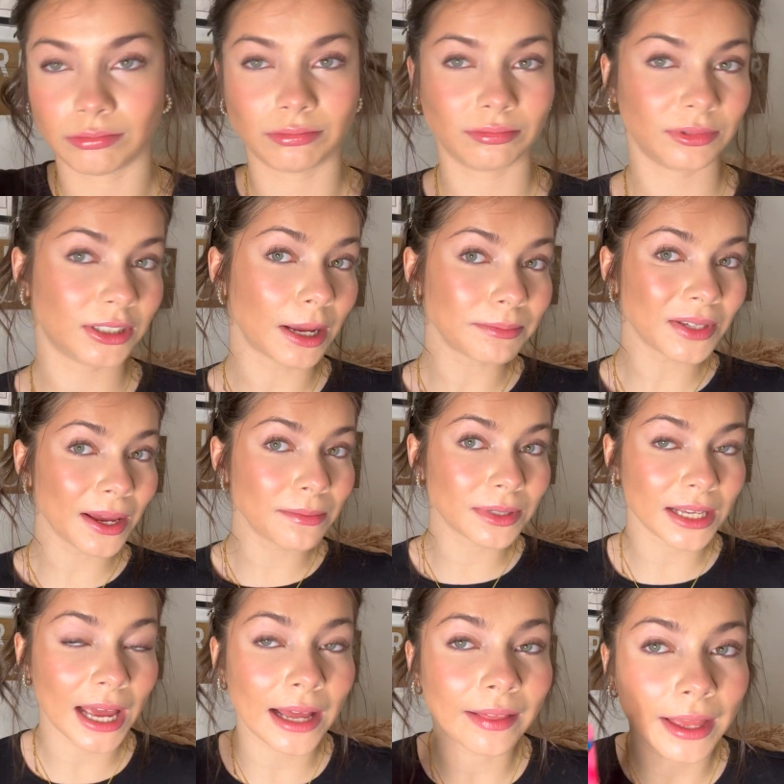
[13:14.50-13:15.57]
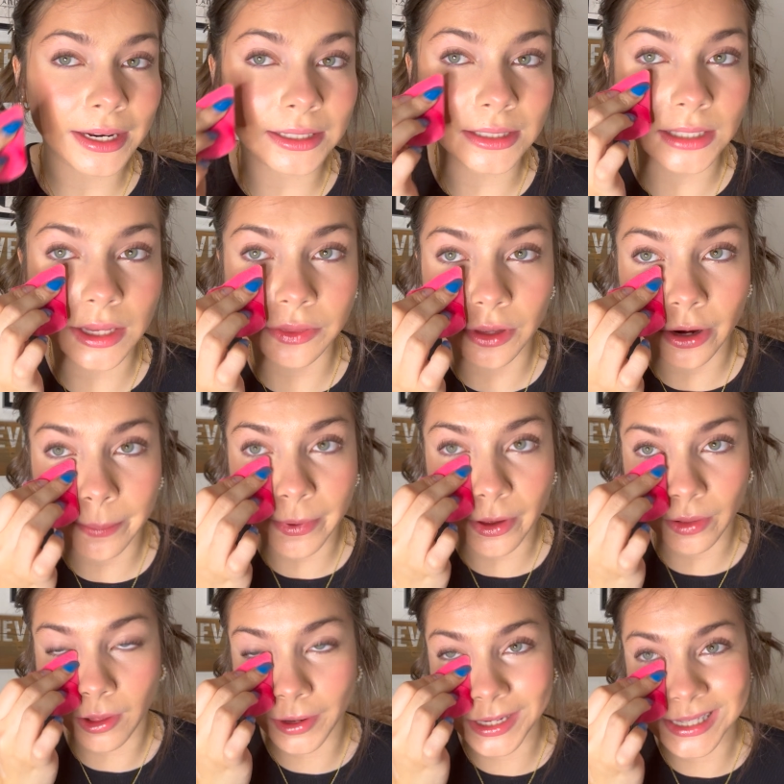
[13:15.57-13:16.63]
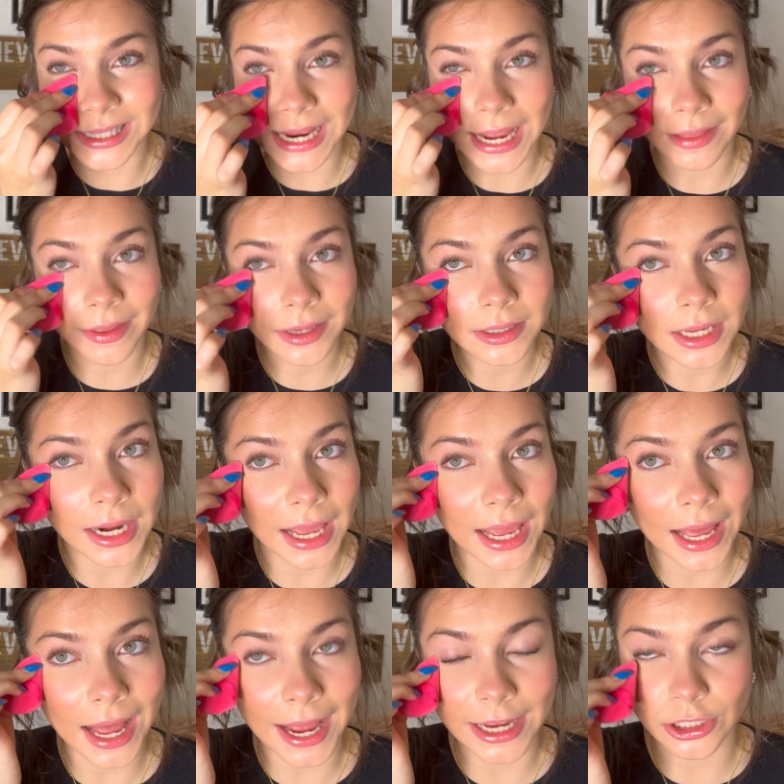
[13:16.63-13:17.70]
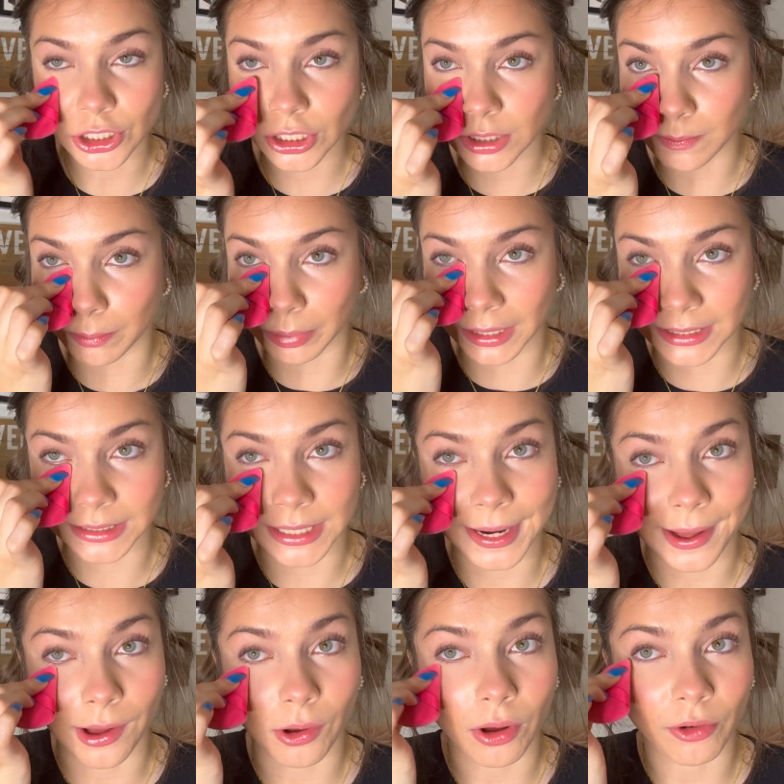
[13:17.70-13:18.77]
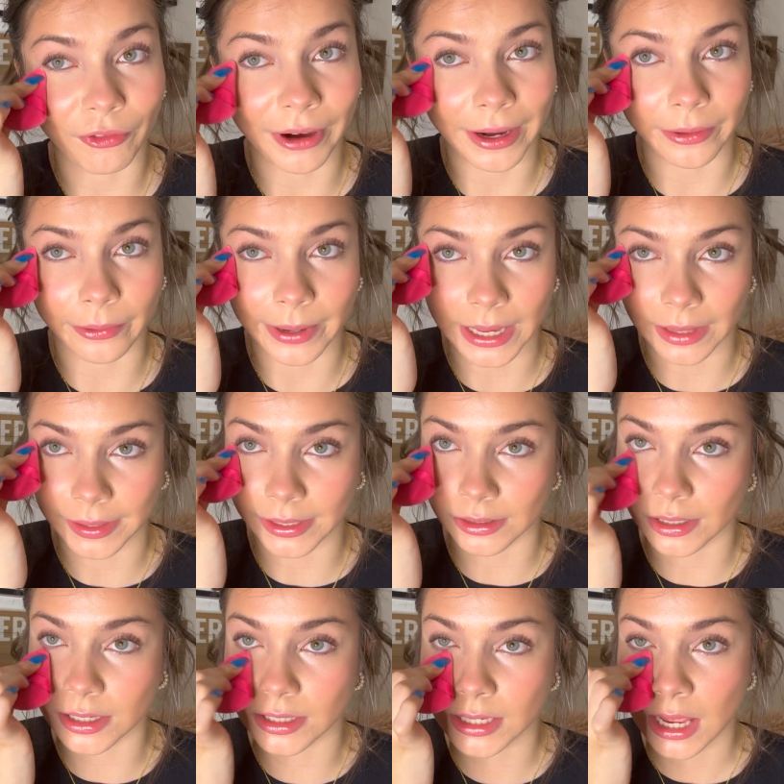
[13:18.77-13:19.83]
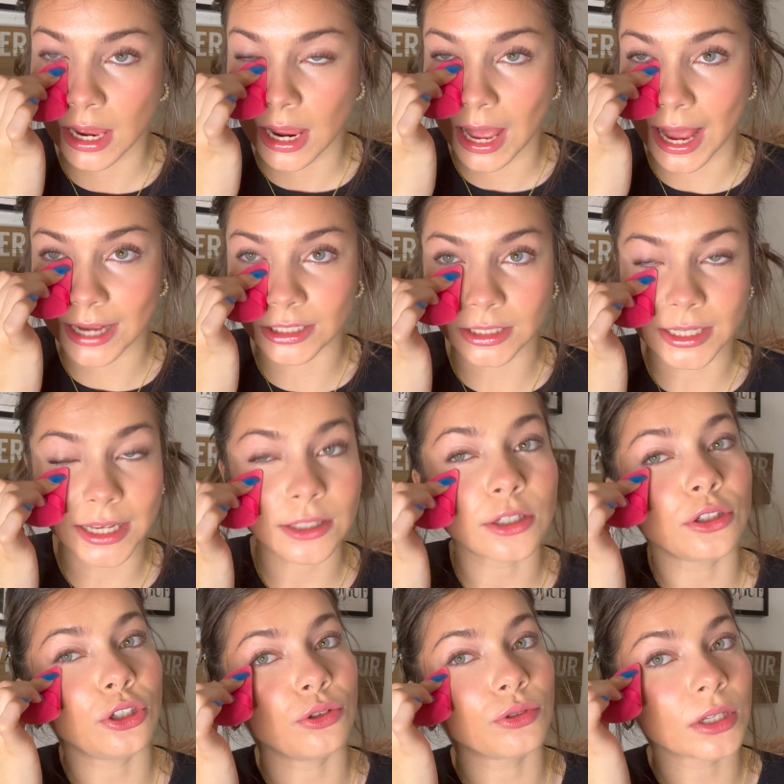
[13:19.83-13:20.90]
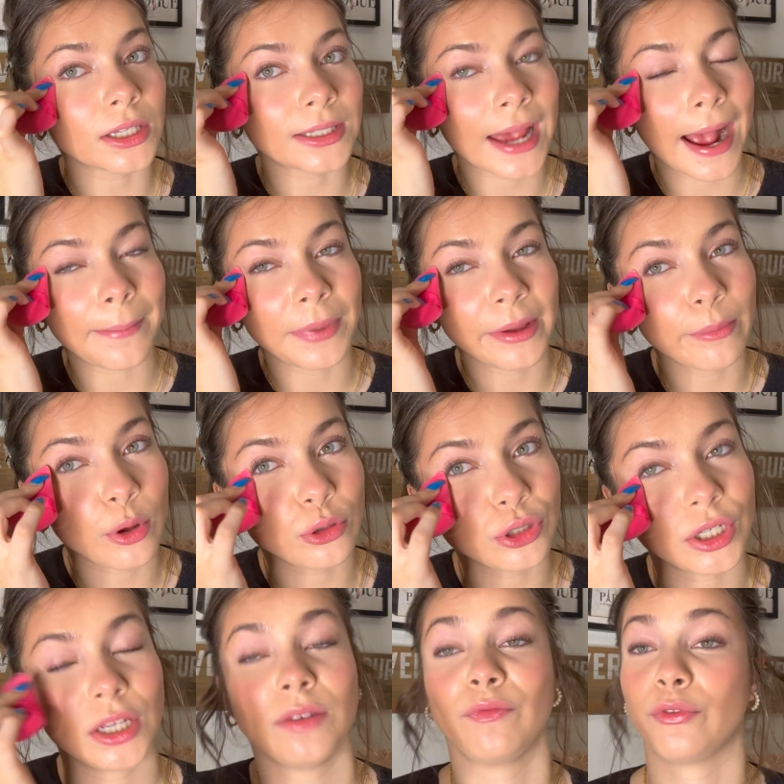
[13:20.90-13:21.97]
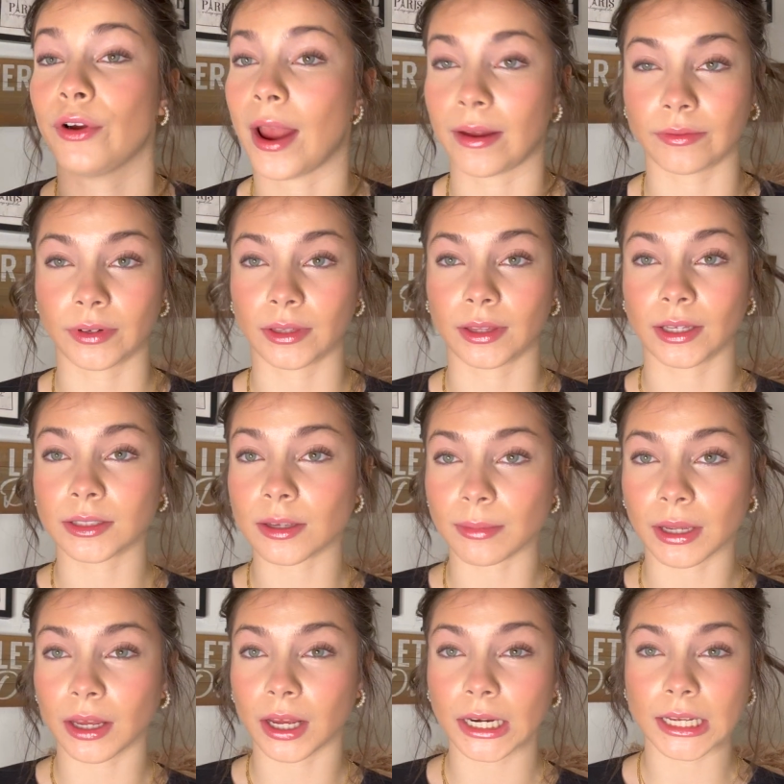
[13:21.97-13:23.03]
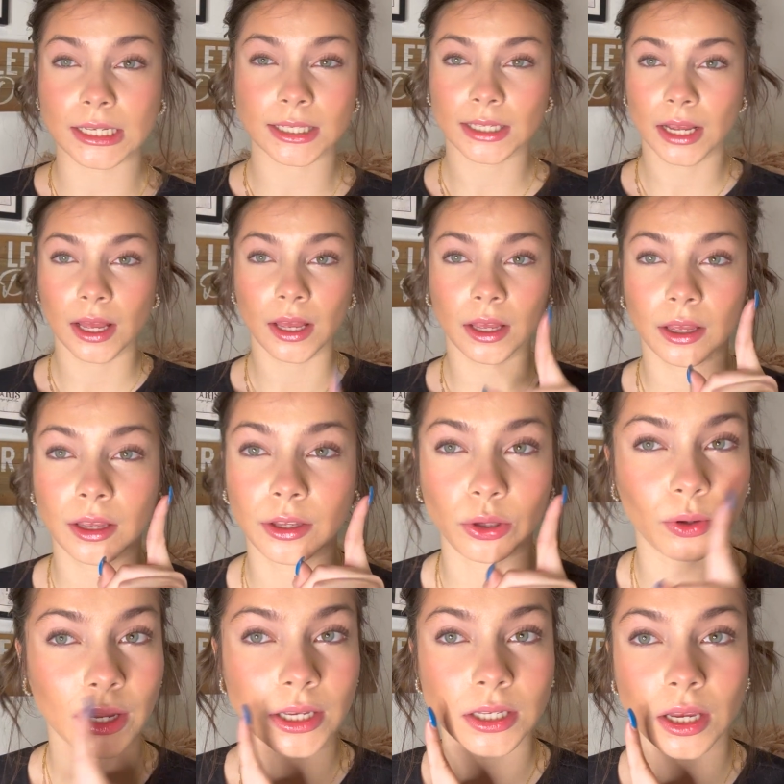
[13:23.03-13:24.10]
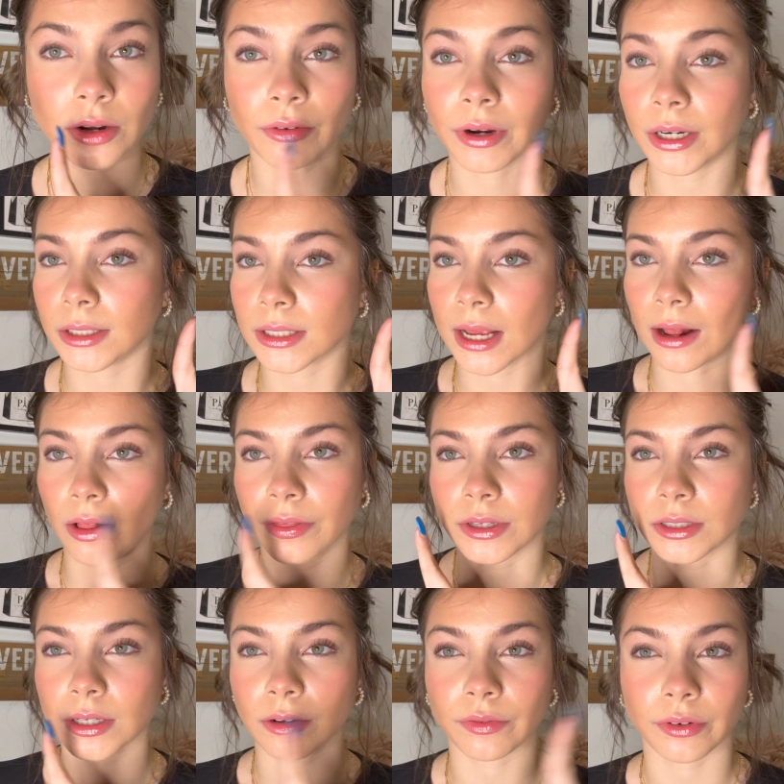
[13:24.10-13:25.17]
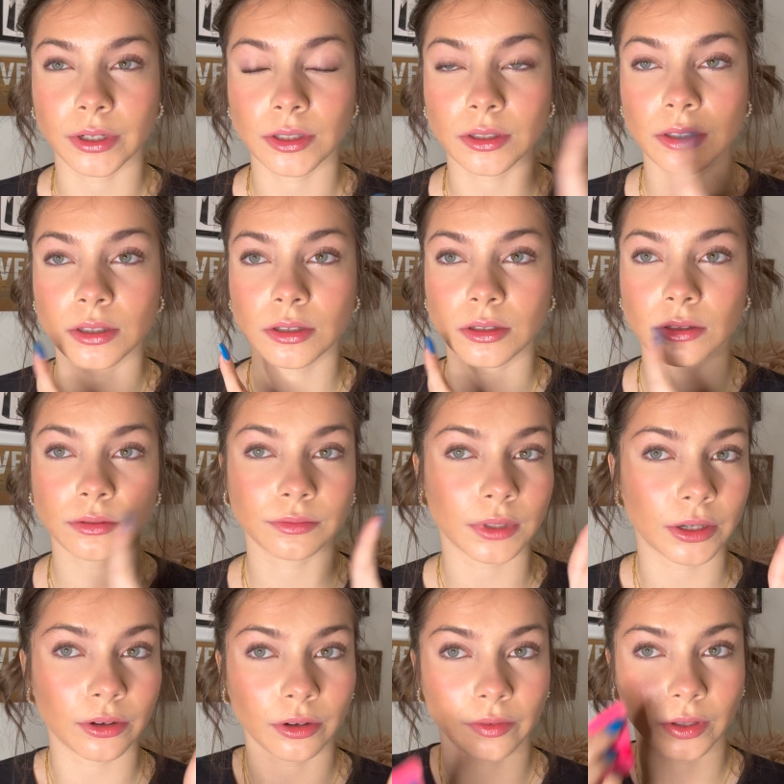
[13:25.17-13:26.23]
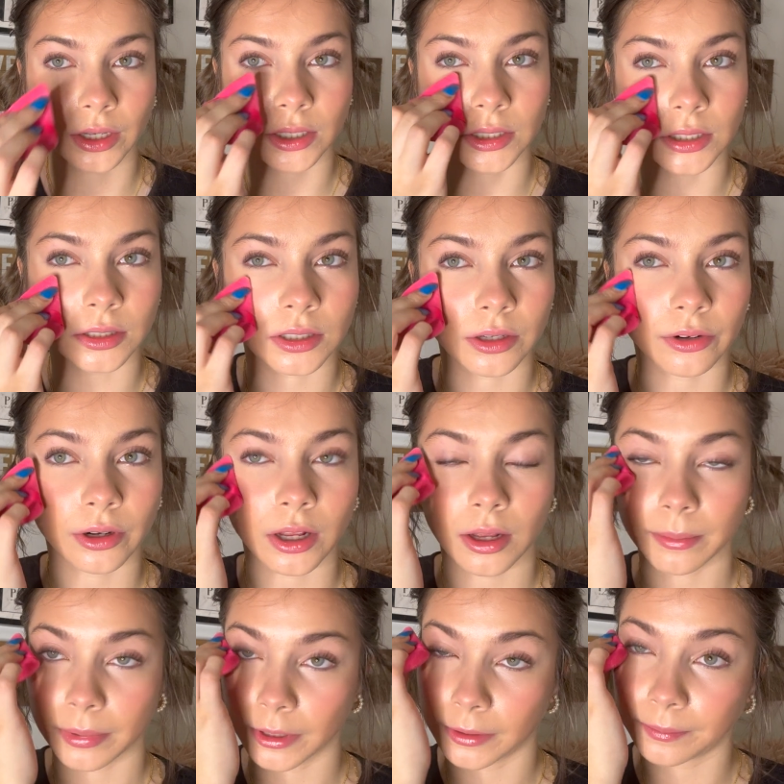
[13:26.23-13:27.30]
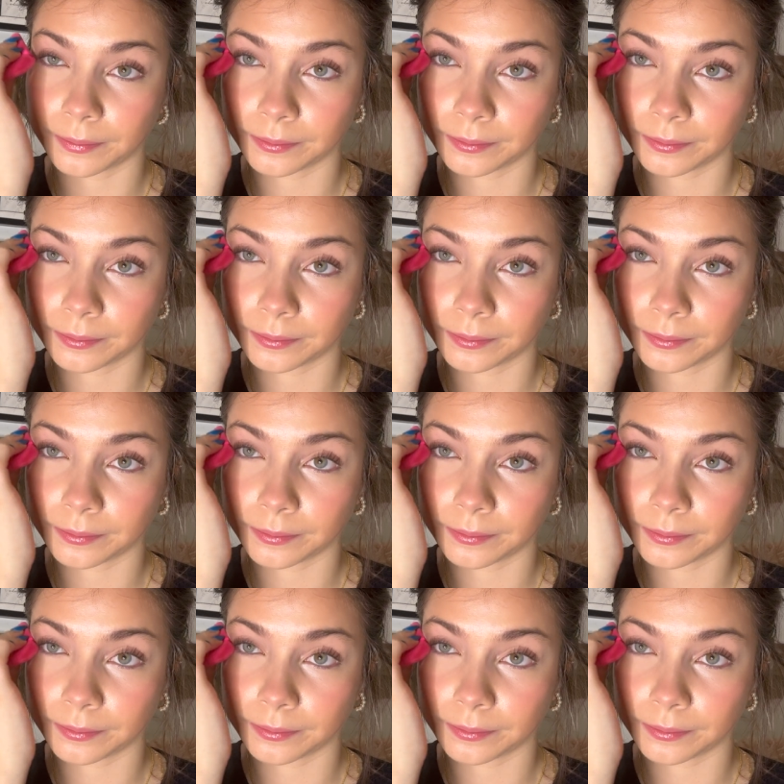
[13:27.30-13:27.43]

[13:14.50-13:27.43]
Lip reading: sometimes I let it sit there, but on a day like today, I just blend it out right away like this. I just like to use a tapping motion for everything, to be honest. You guys can already tell the difference. I don't know if you guys can see it or not, but